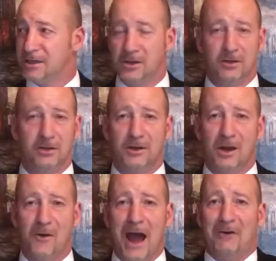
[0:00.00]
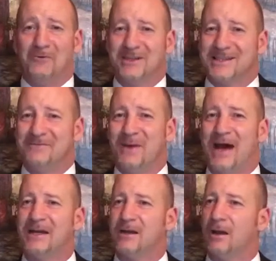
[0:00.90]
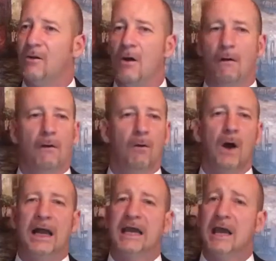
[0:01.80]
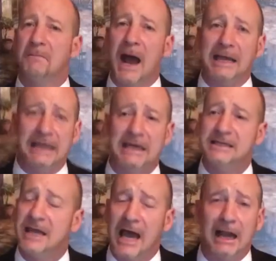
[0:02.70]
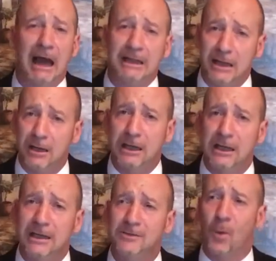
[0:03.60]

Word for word: You, you go out with somebody, you go, why can't my kids act like their kids?